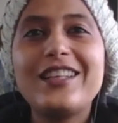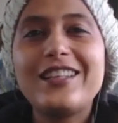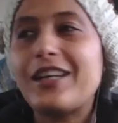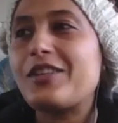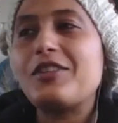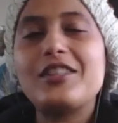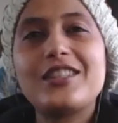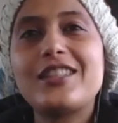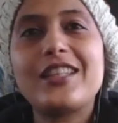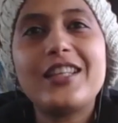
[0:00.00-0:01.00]
Like,
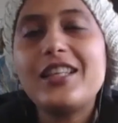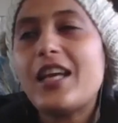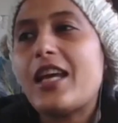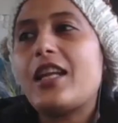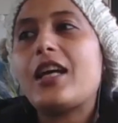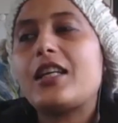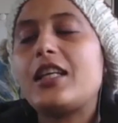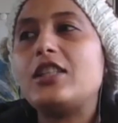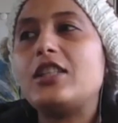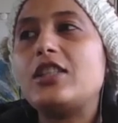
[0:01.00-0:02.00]
honestly, and like
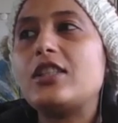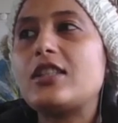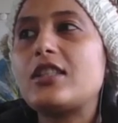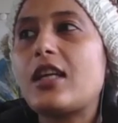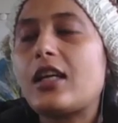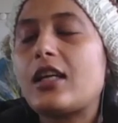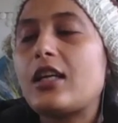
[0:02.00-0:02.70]
it just like